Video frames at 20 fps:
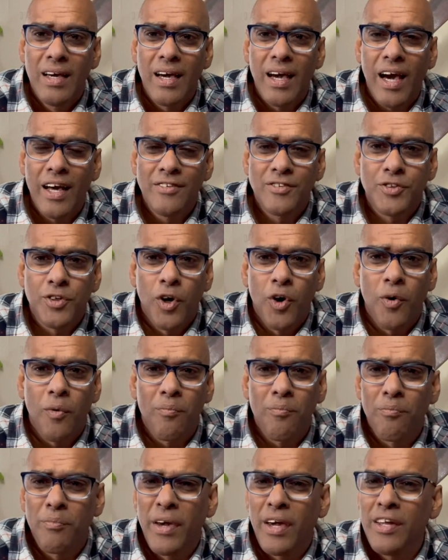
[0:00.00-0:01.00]
And so
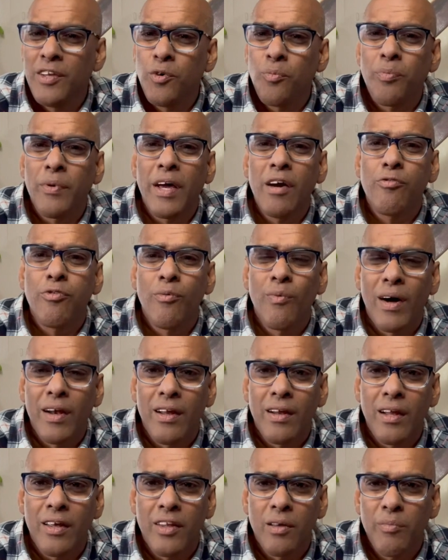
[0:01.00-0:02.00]
begin to pray for one
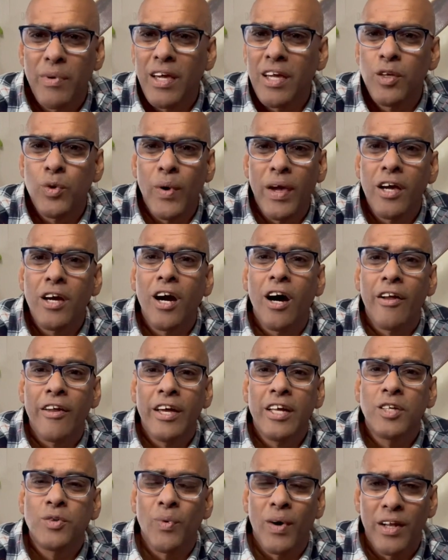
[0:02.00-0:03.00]
another. Begin to
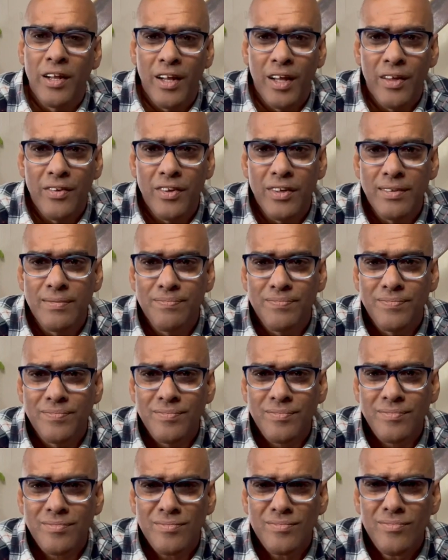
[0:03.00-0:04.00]
encourage one another.
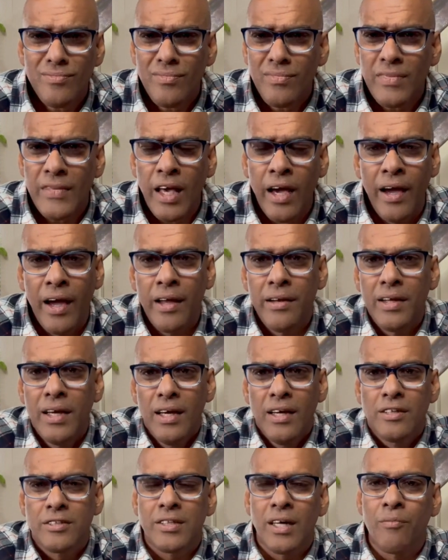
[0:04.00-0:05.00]
And
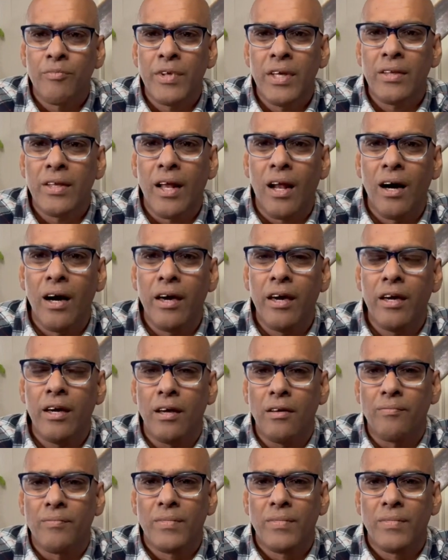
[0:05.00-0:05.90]
something that I